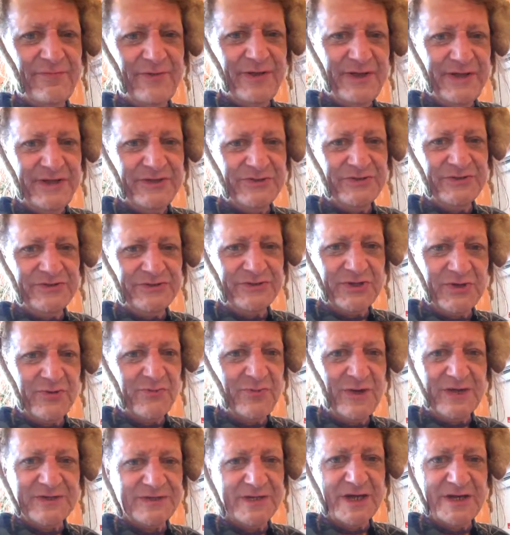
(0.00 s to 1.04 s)
eaten so
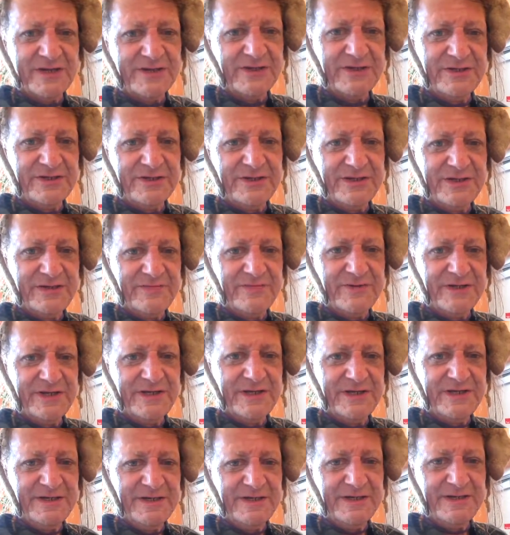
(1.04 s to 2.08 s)
much I couldn't even
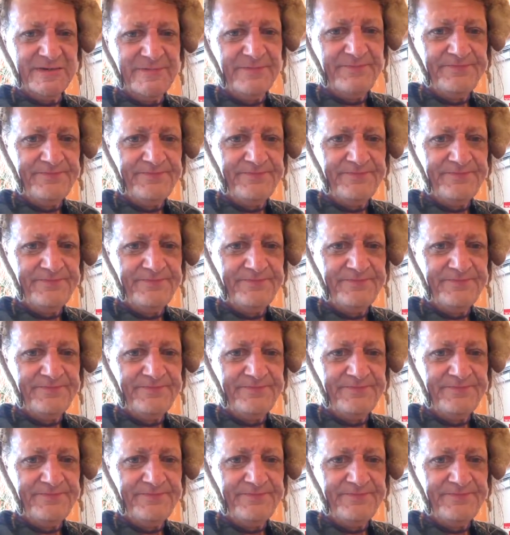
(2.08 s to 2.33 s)
eat it.